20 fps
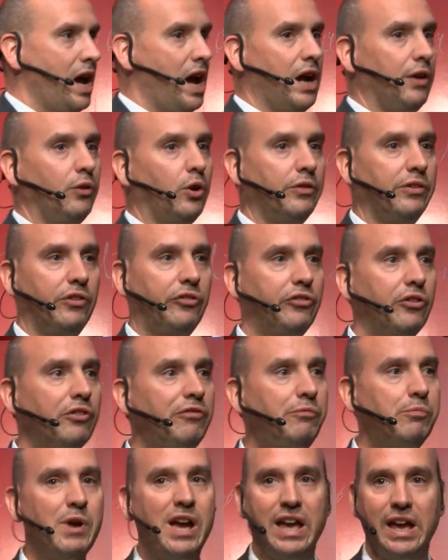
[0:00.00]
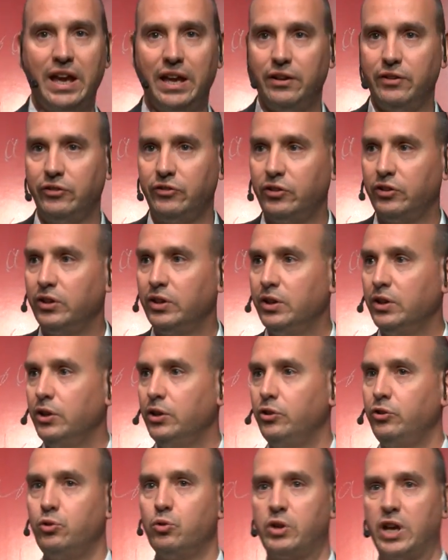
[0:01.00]
And on the software end,
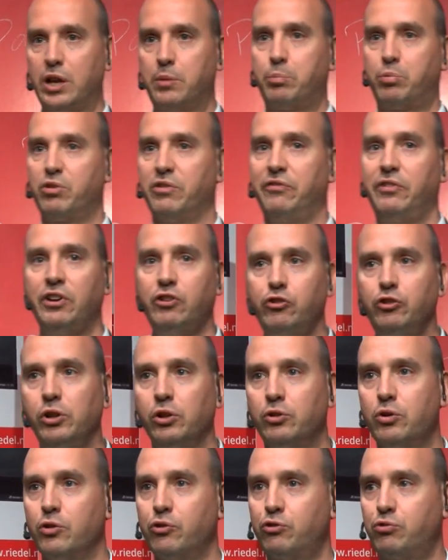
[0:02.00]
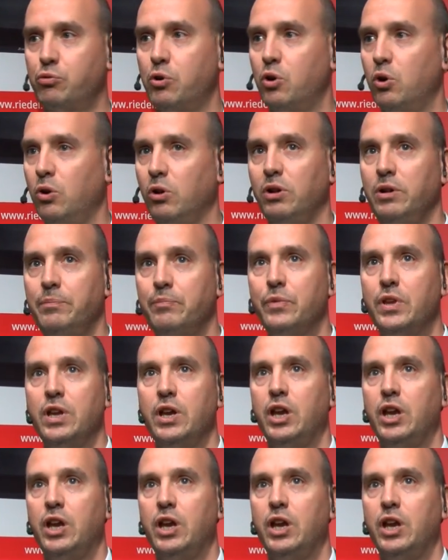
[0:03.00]
you get professional control,